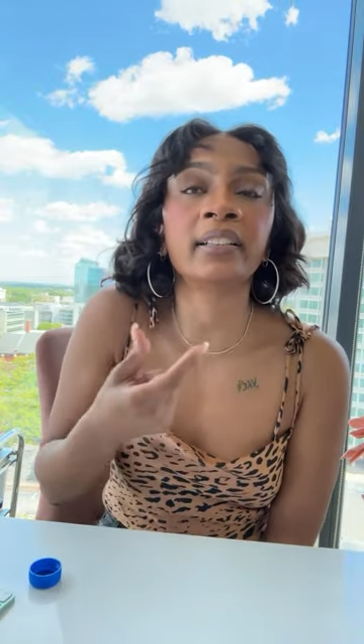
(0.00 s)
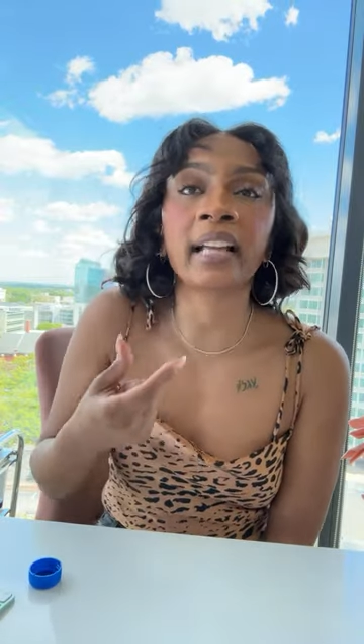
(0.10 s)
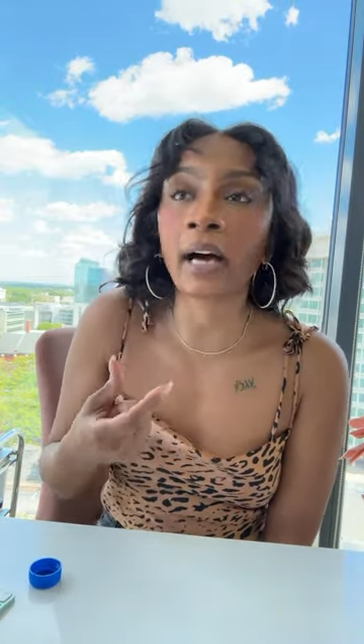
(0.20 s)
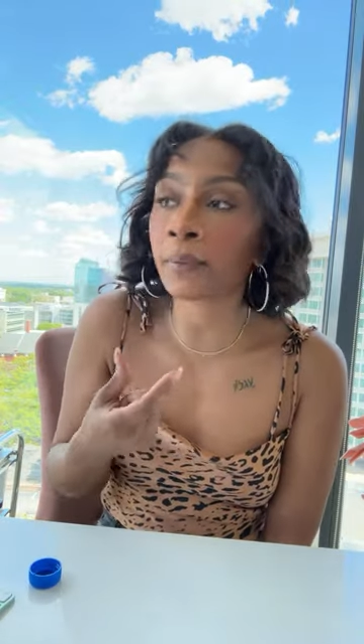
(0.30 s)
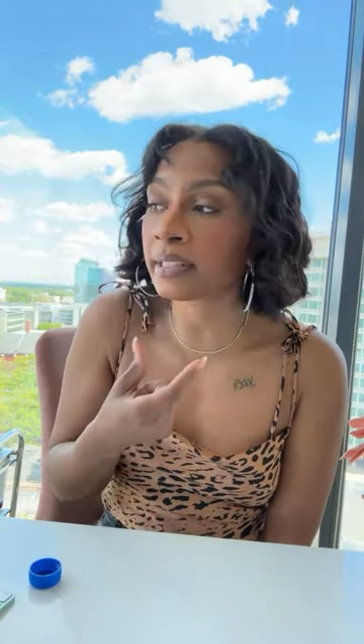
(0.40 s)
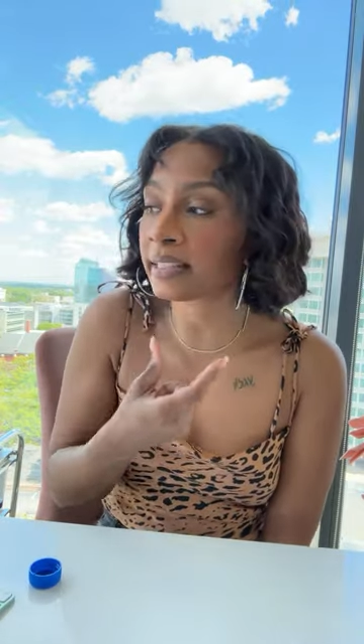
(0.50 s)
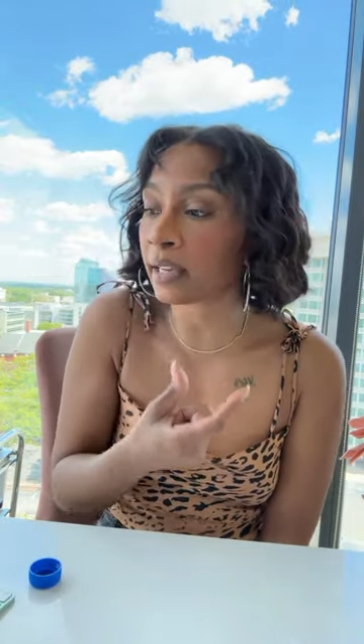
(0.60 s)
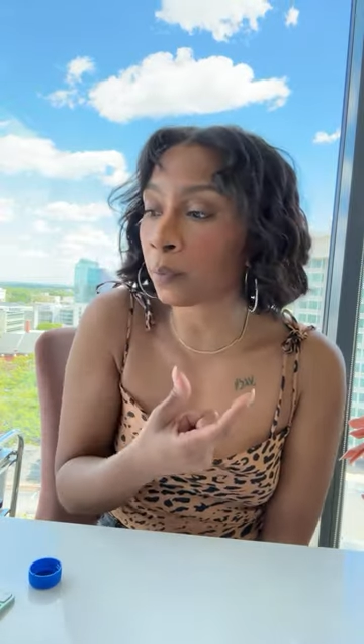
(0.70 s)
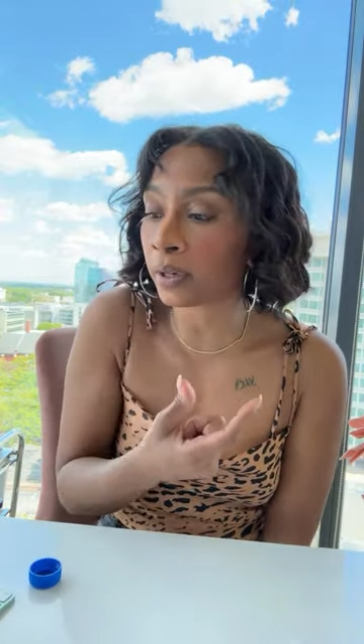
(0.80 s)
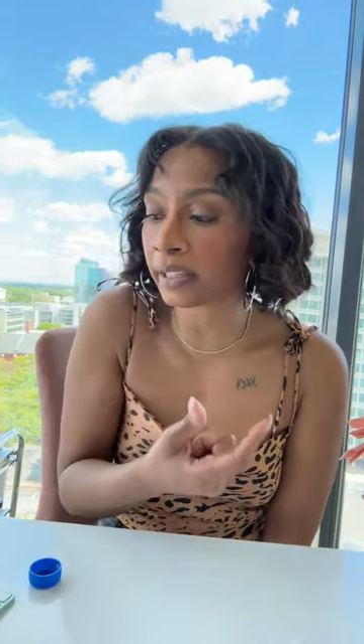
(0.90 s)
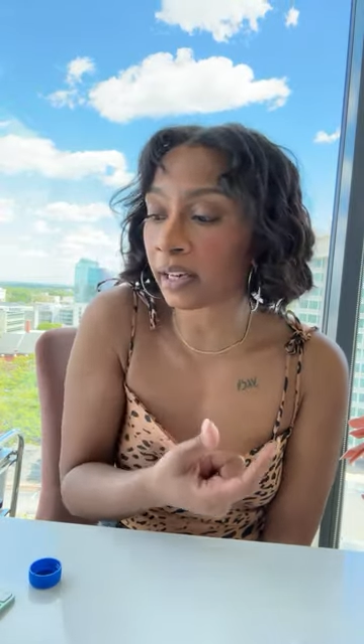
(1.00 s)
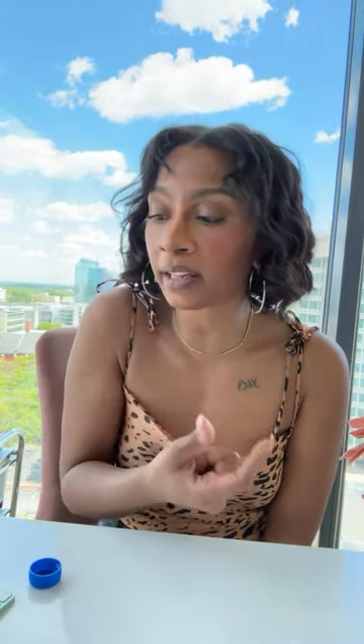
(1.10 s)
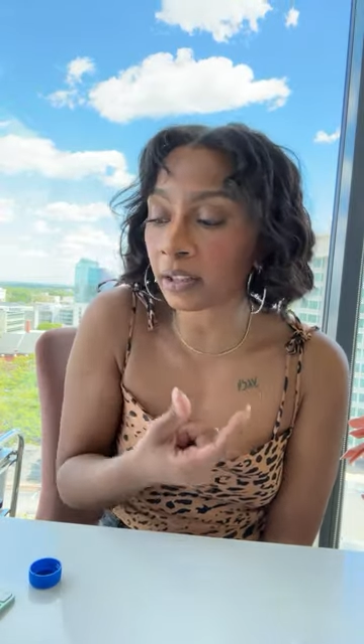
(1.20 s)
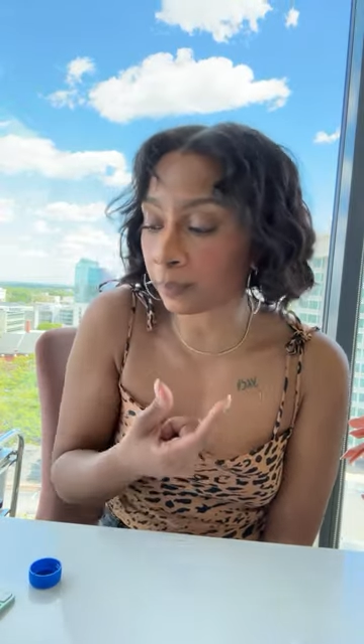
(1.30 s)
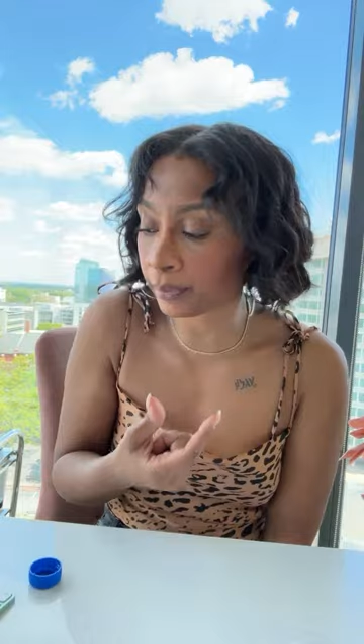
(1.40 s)
allowing someone and
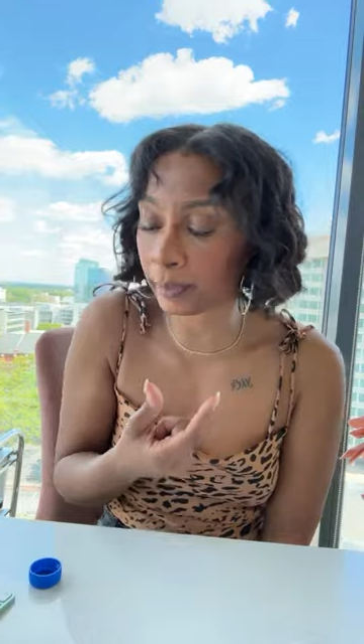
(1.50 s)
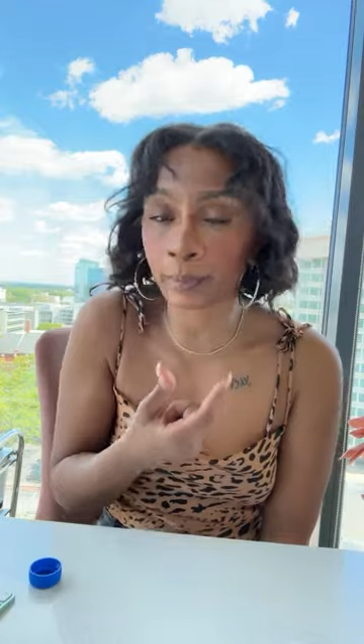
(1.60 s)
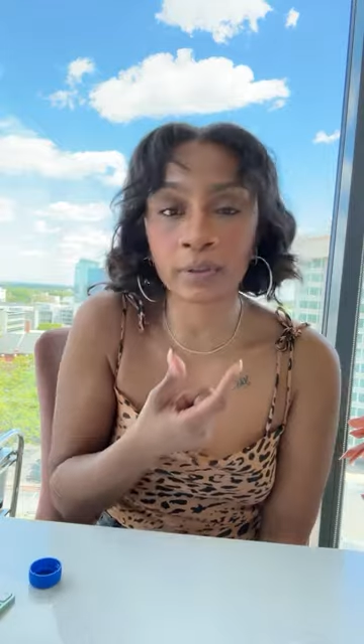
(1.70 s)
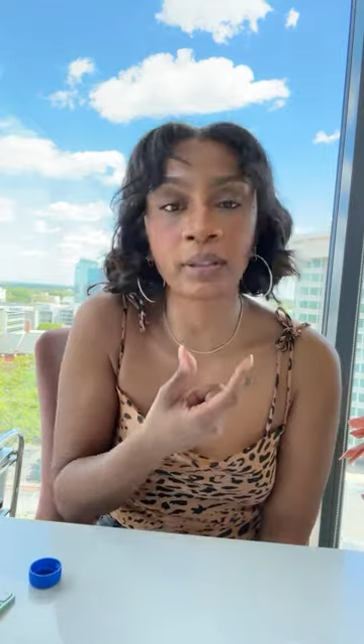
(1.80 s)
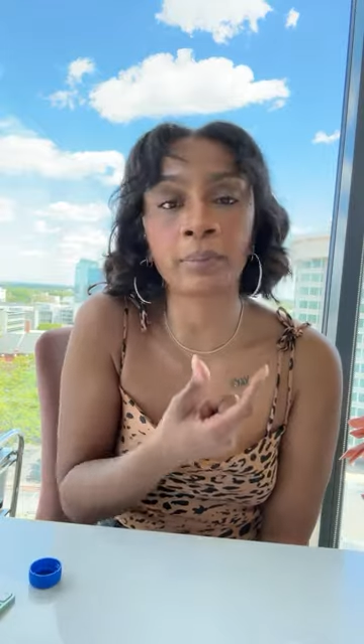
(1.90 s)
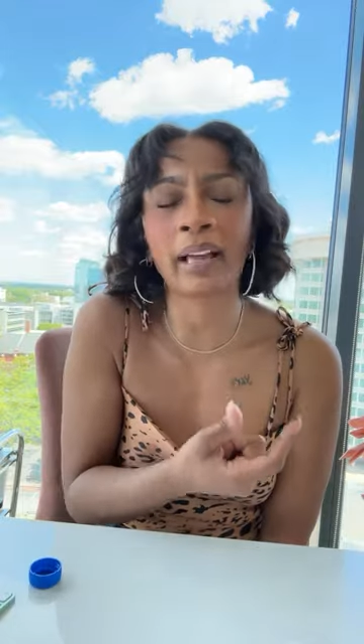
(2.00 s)
other people to.